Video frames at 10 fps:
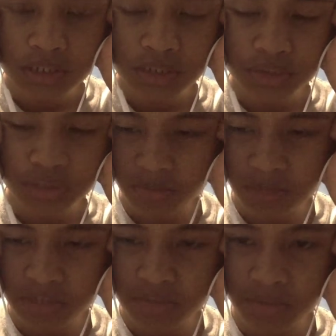It was just
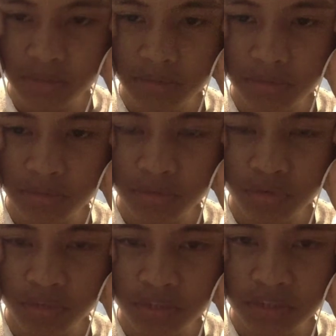me and Gibran
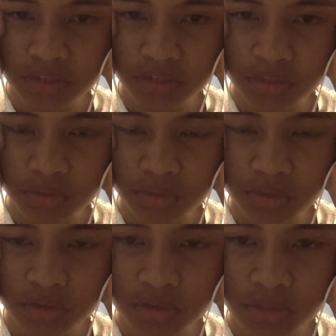performing because we
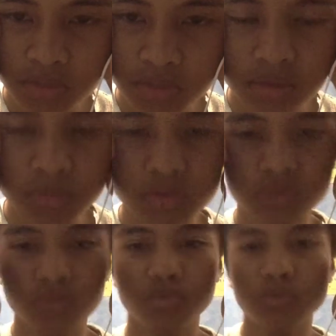wrote the script.
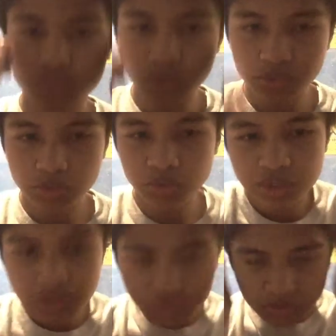What all we
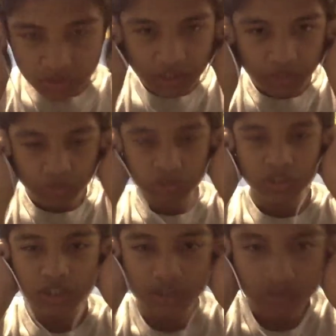did was like he was
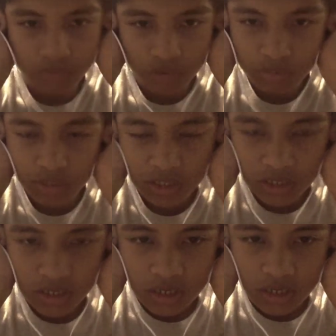just interviewing me,
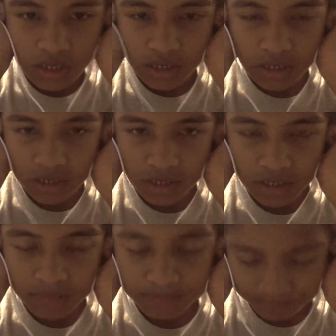
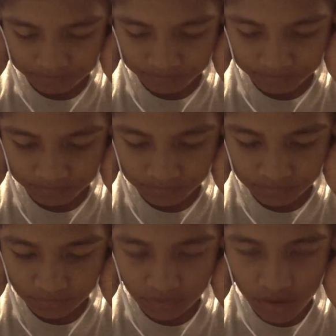and
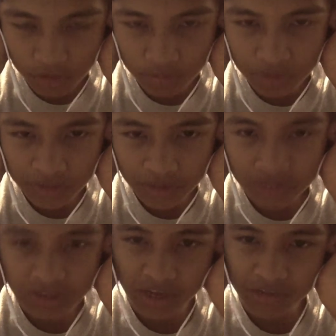it was pretty funny
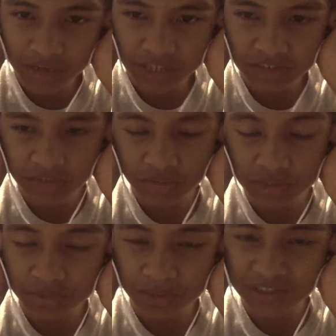because I gave an accent while
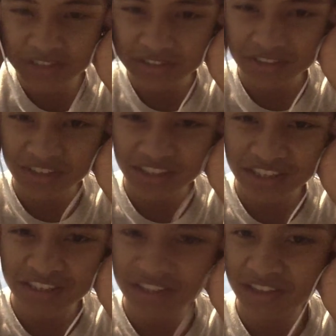Gibran like
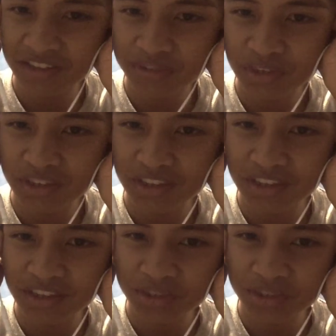he didn't laugh or anything.